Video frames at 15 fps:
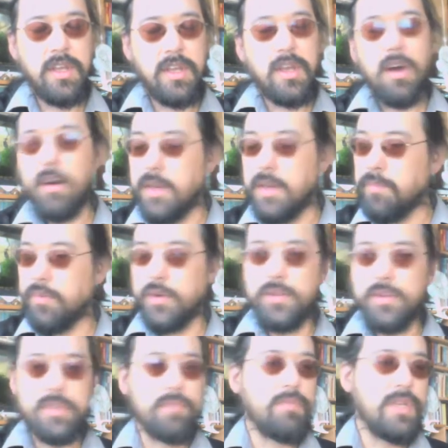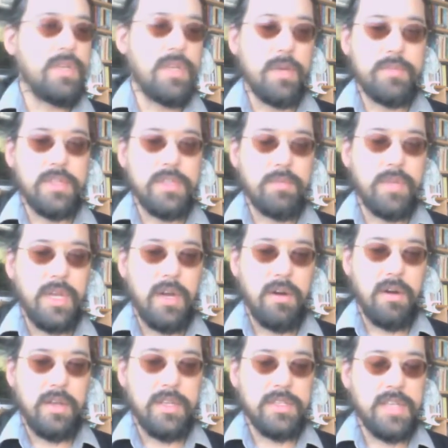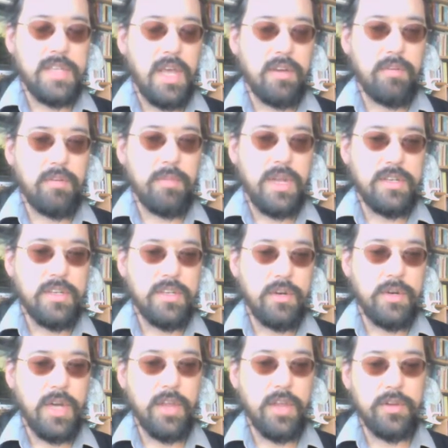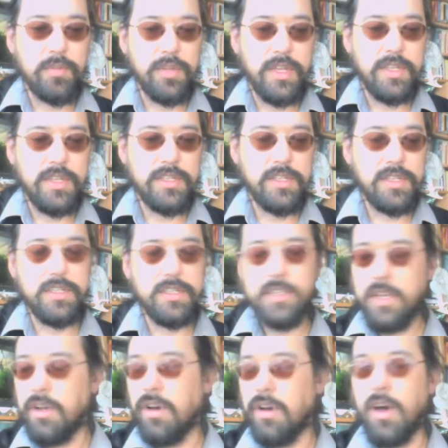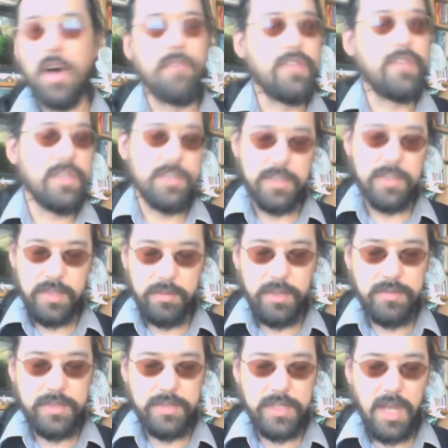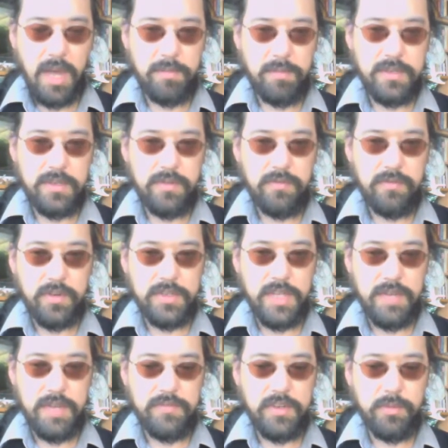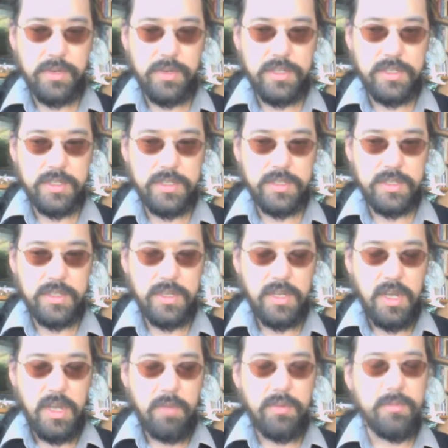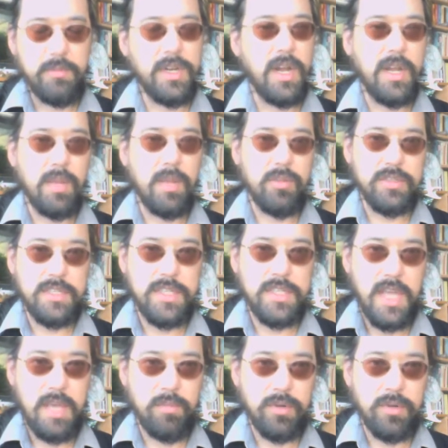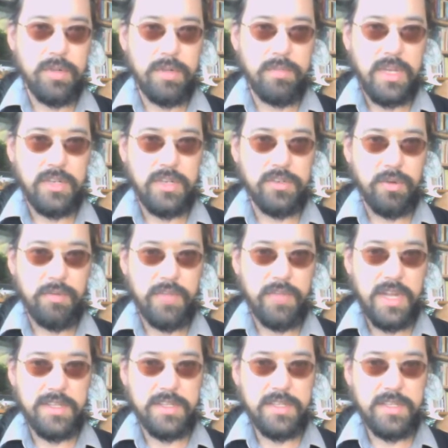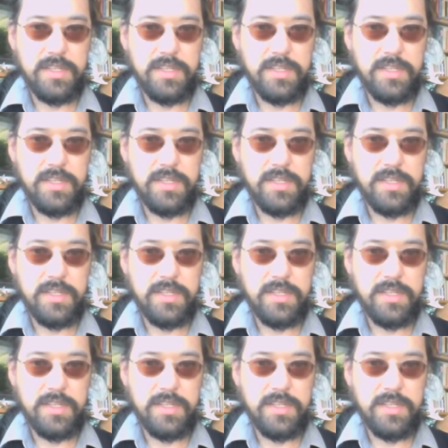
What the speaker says: Our in-person meetups in the Bay Area and Sacramento and other places, obviously, we've stopped for safety reasons. We've been unable to table at major events.